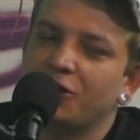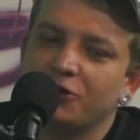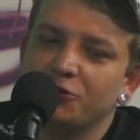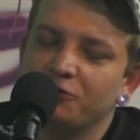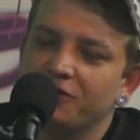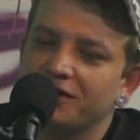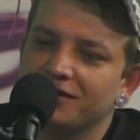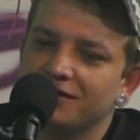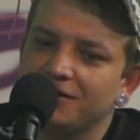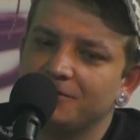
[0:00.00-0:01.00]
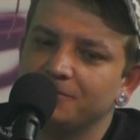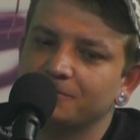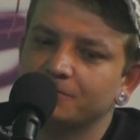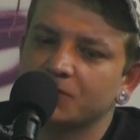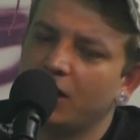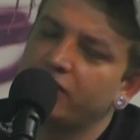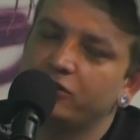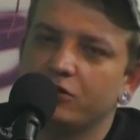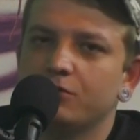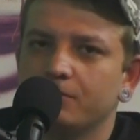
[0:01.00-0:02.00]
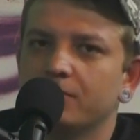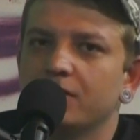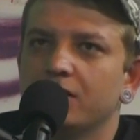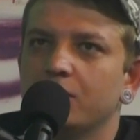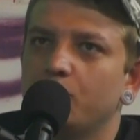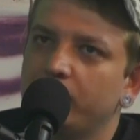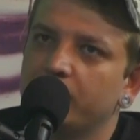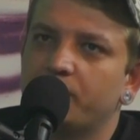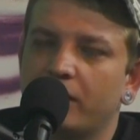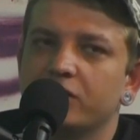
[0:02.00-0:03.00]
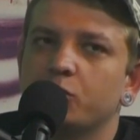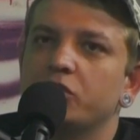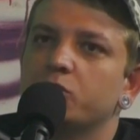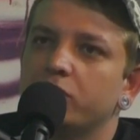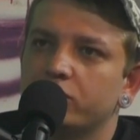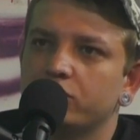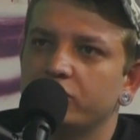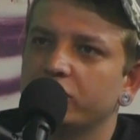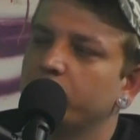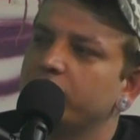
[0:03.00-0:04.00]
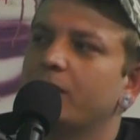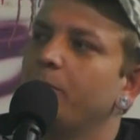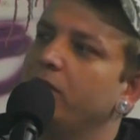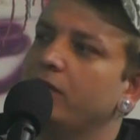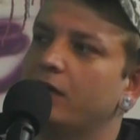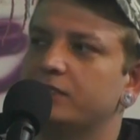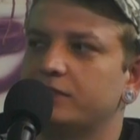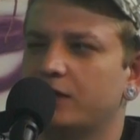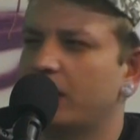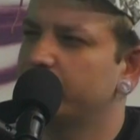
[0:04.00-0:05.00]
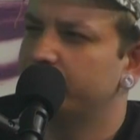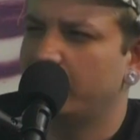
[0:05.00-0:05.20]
so I know you fucking actually, so we did a pod in 2022. Just so this could be a kind of